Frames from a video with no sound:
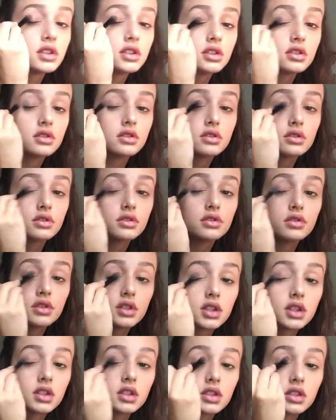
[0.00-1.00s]
the,
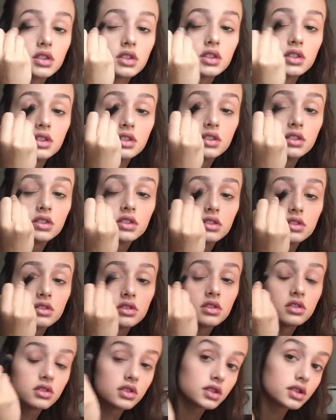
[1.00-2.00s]
get the crease
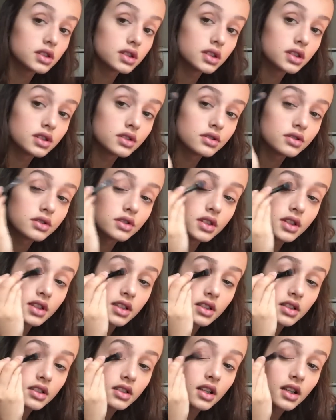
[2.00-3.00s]
right there. Like,
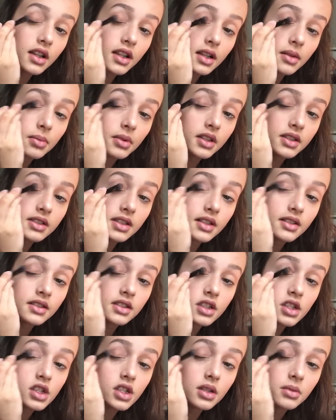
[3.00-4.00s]
I like it because it has
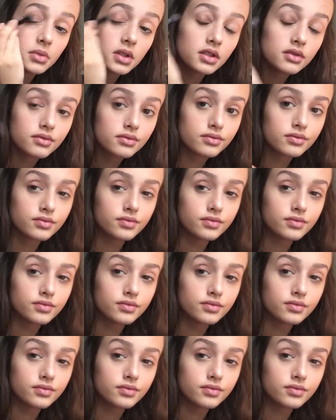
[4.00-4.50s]
a shimmer.